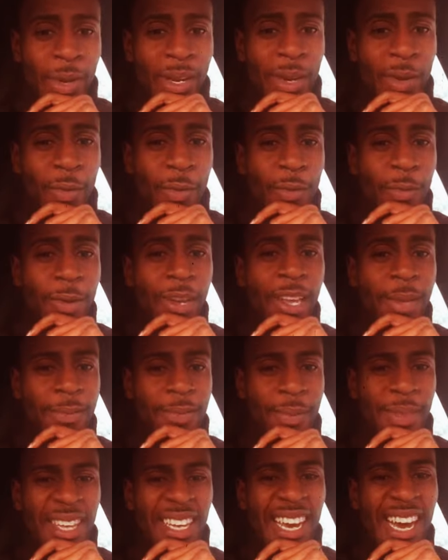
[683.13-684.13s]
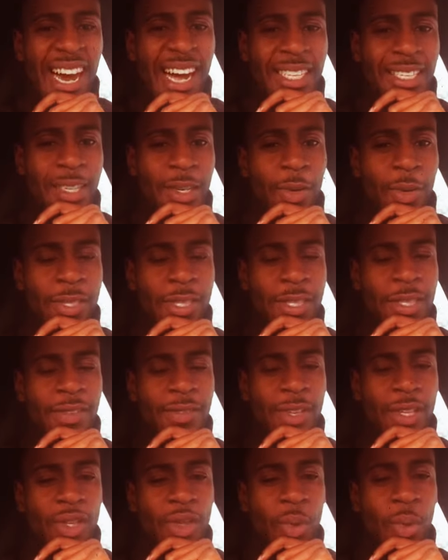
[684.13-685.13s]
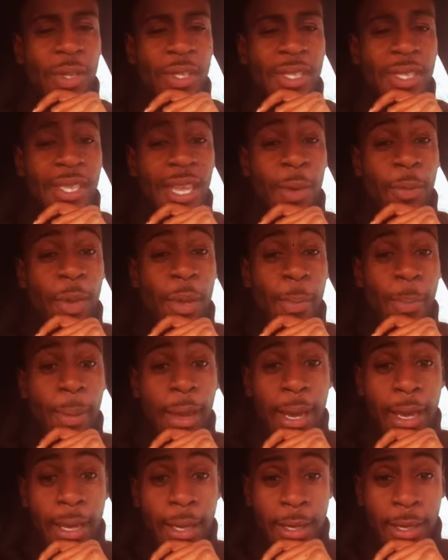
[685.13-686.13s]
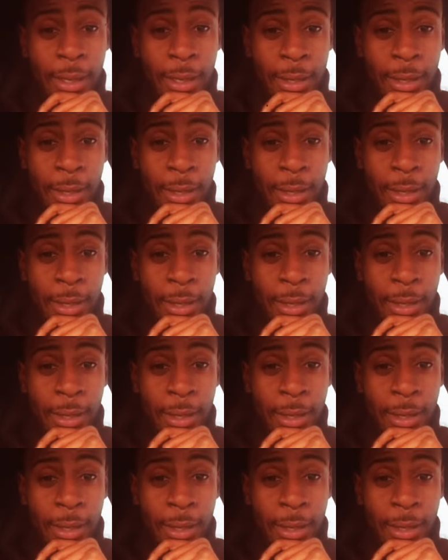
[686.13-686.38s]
going to reap from the consequences of the choices that we make.